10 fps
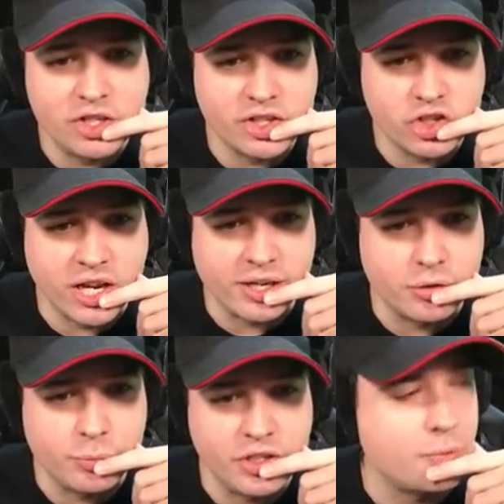just check
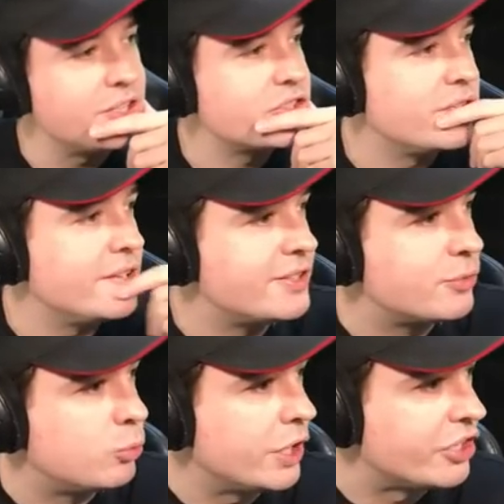out which question is
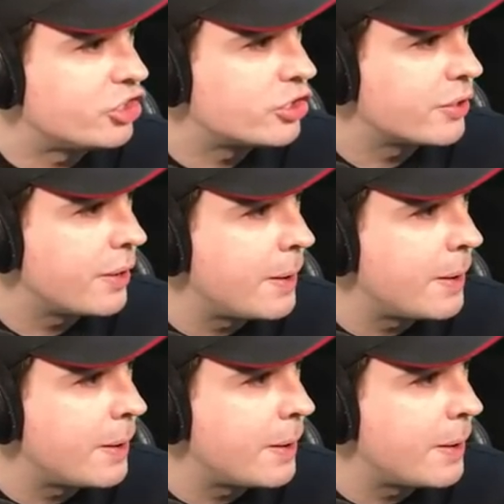which.